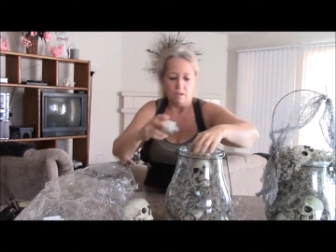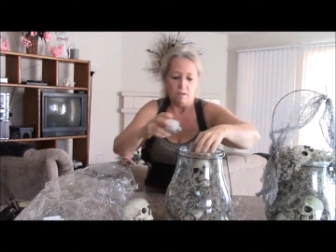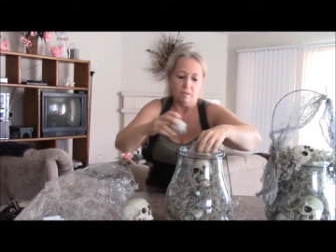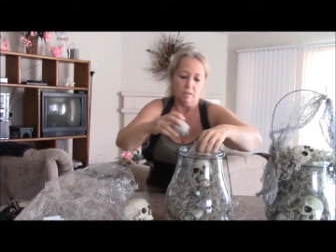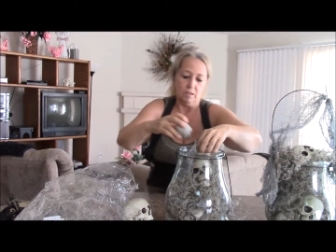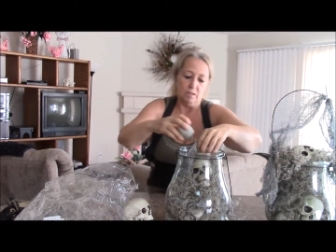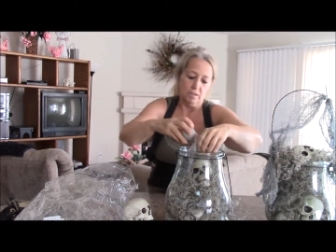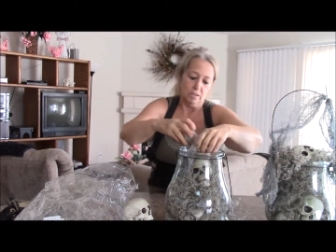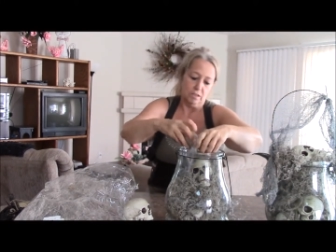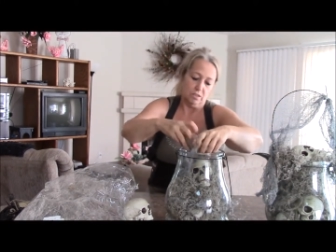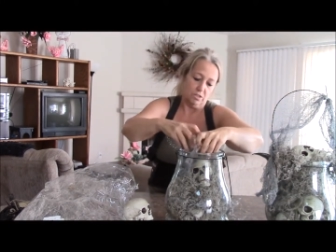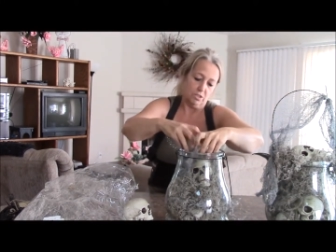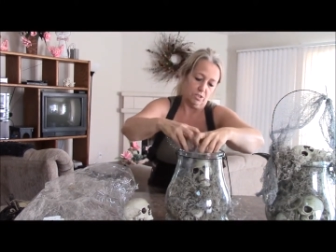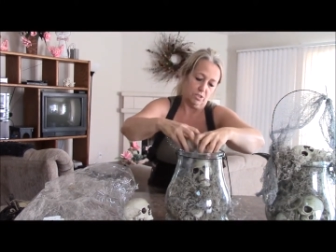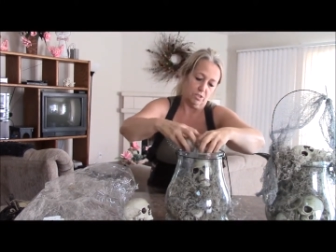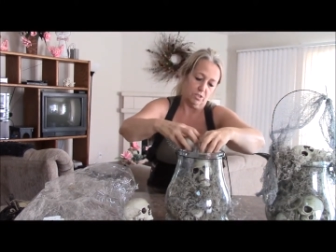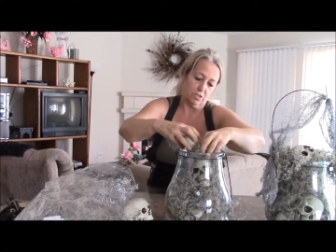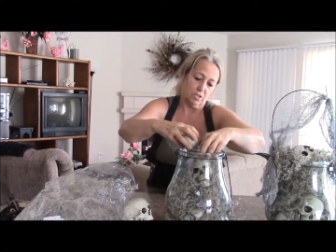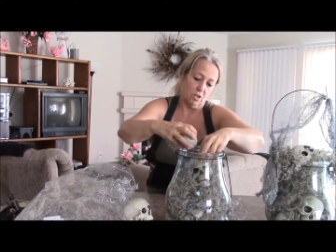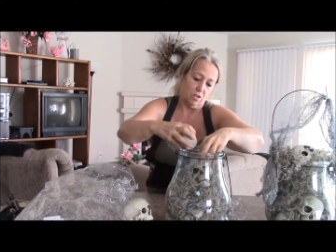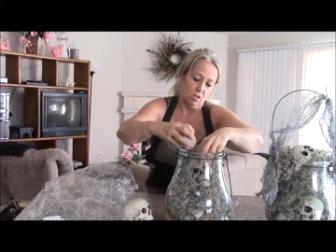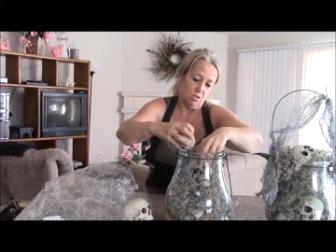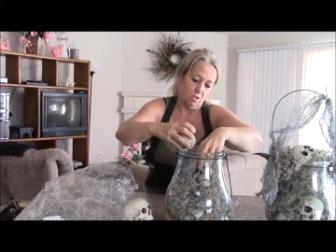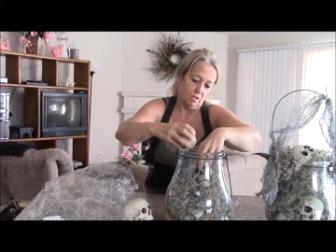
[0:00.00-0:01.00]
a little
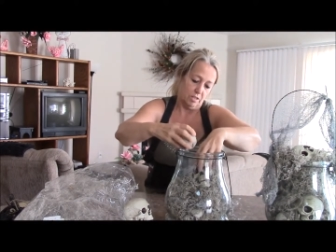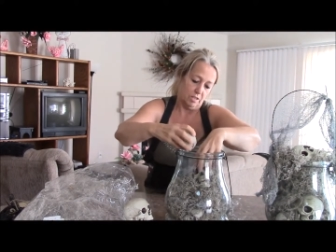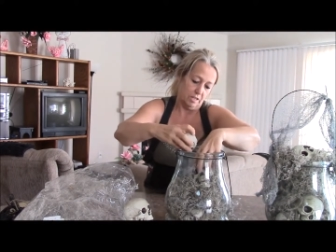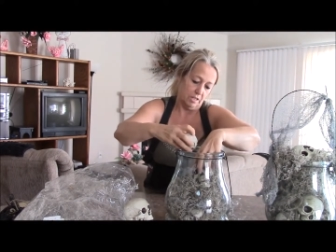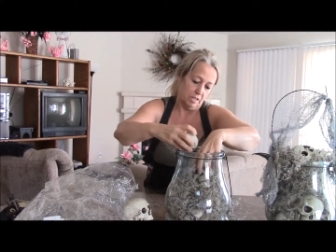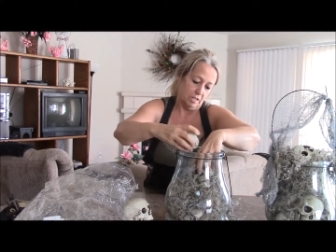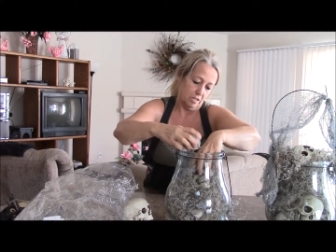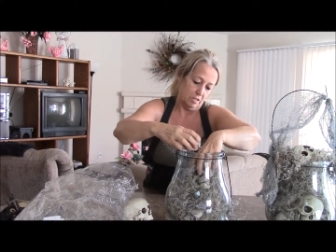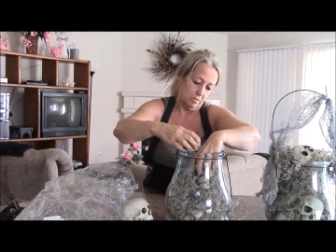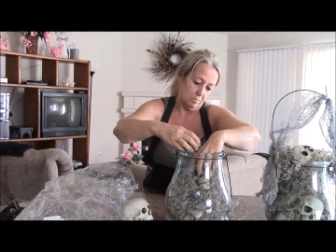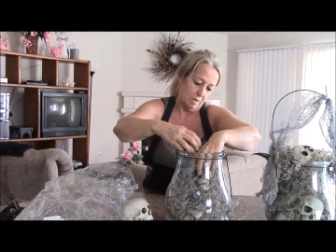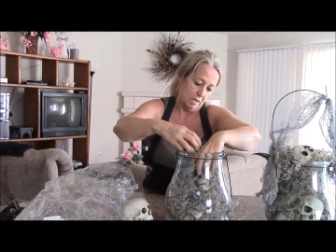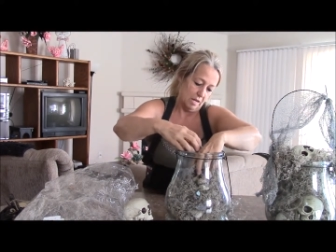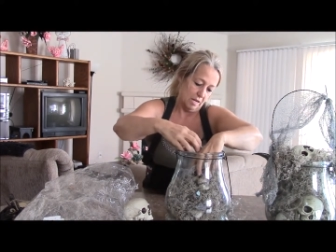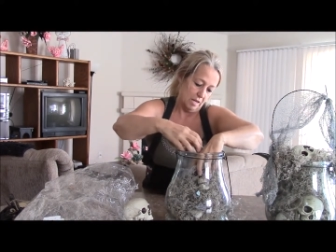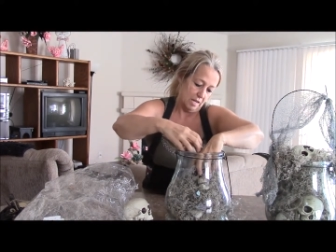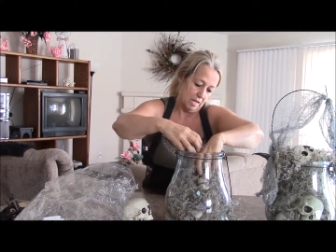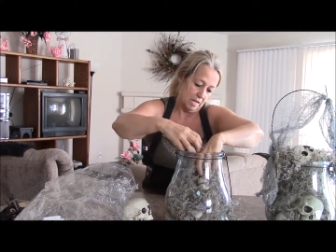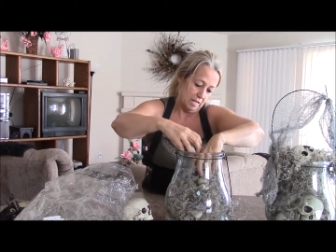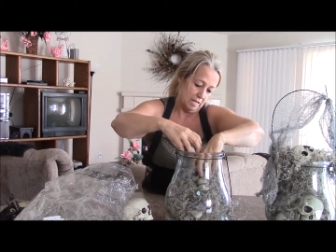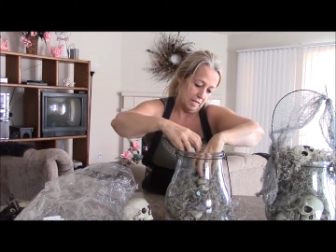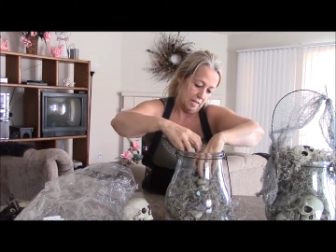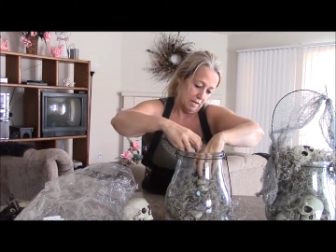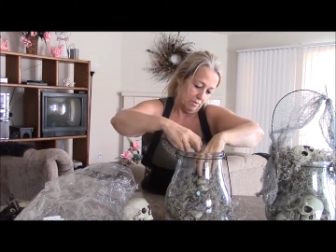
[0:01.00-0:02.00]
skull in here
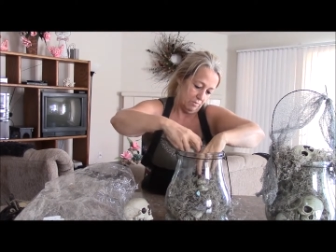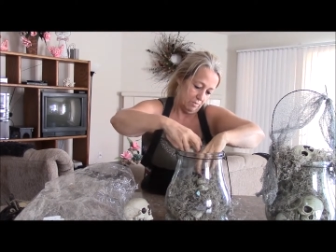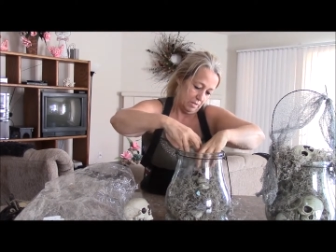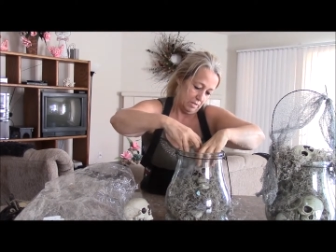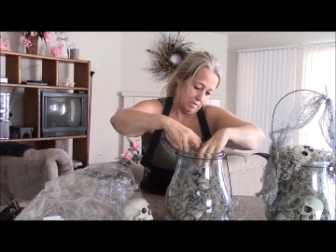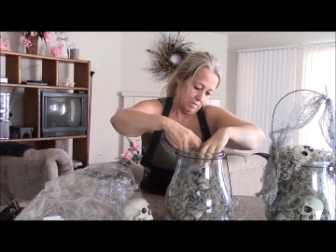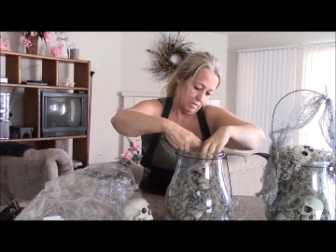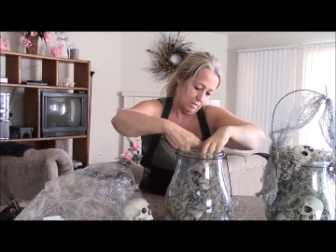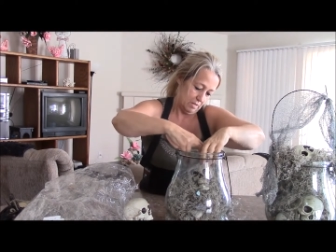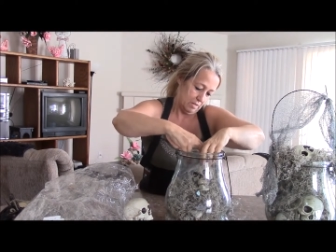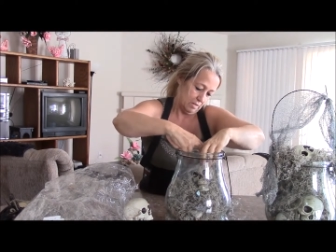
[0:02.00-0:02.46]
behind that one.